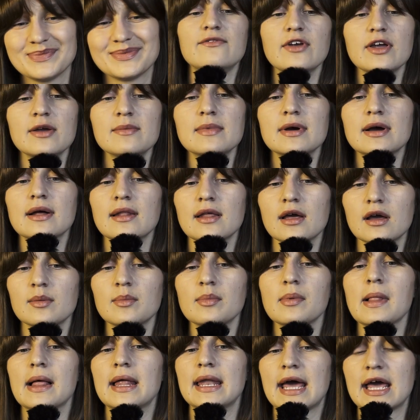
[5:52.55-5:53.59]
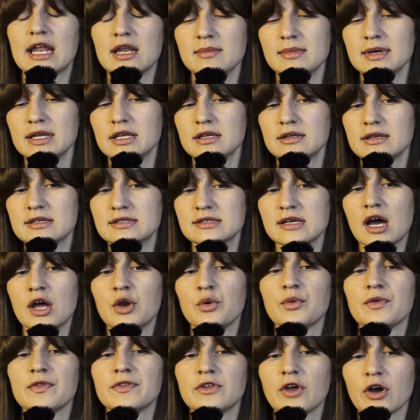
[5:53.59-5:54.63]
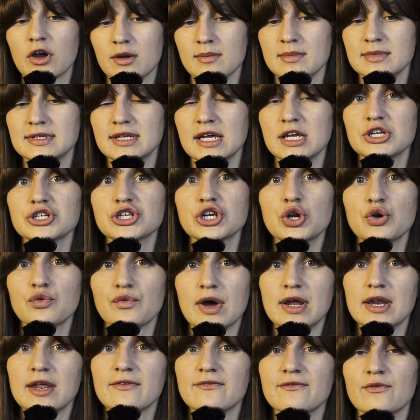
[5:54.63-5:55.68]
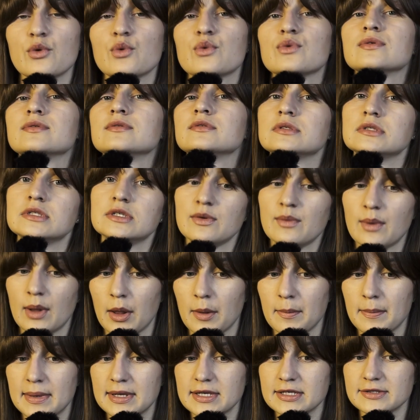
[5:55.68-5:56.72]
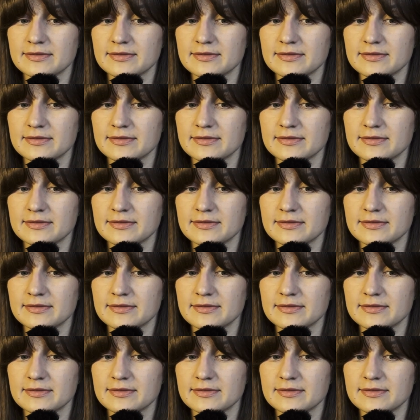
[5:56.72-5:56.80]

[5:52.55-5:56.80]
Figma clickable and animated design with documentation ready for development.